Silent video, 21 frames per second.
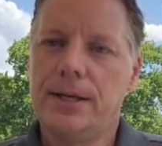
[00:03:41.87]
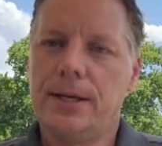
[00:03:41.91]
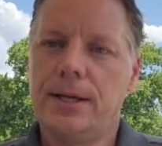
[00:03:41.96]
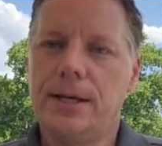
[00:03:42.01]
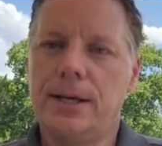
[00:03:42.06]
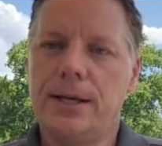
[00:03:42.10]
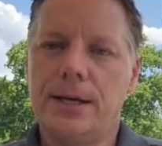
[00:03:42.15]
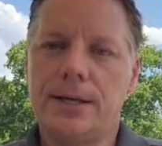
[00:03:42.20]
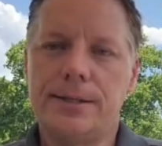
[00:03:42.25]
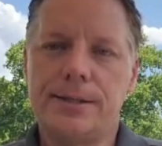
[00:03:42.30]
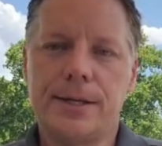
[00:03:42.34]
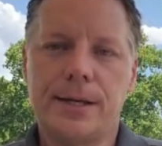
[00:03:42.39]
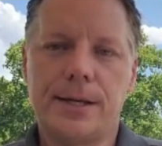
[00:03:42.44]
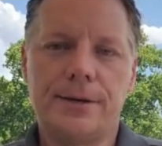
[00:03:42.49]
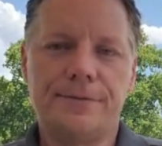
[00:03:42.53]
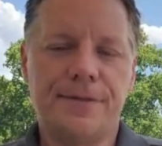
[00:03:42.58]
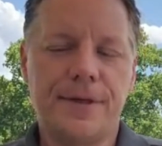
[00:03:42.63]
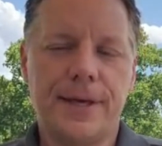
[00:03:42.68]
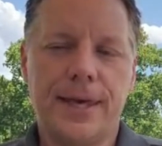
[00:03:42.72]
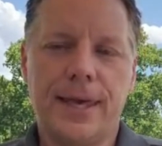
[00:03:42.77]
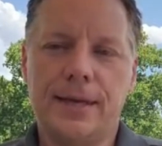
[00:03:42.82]
and uh,
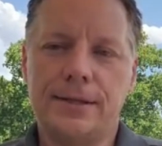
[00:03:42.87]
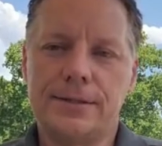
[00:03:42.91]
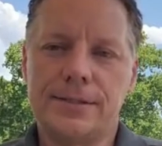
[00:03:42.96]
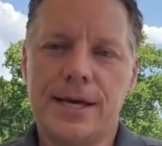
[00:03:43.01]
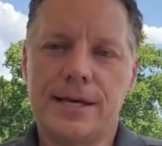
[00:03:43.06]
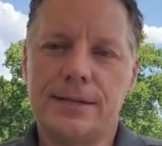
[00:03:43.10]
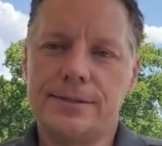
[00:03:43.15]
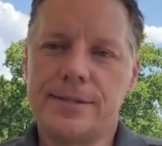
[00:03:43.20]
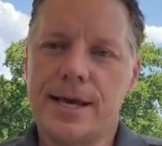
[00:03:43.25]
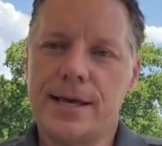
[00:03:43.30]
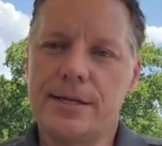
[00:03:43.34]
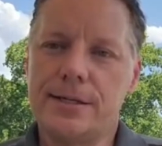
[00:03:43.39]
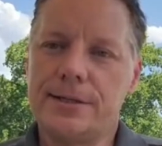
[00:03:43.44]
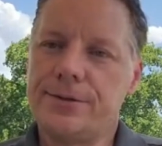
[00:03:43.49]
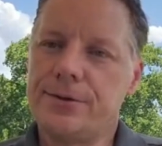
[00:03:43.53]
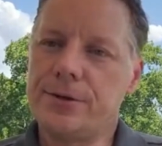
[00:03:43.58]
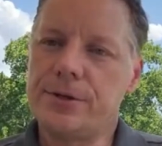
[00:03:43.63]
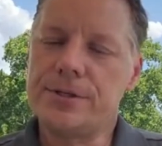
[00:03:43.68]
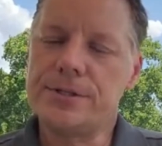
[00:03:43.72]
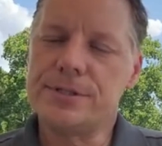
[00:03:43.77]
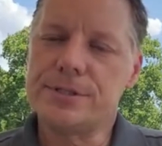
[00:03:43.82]
if they can't take data,
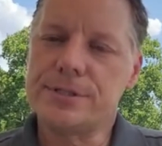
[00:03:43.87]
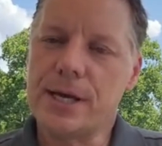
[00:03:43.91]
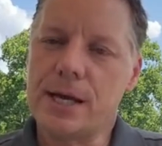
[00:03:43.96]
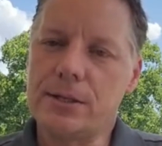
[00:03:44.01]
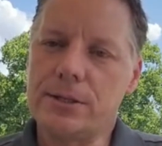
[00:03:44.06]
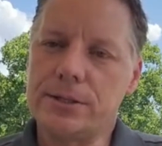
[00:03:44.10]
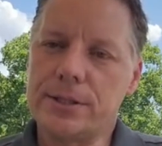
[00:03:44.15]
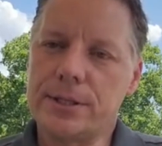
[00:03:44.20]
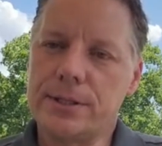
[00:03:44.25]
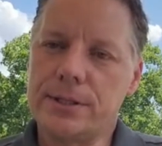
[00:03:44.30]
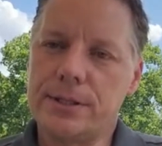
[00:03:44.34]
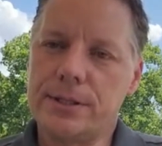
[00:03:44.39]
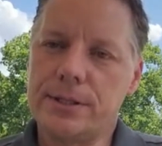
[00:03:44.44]
they're going to sell it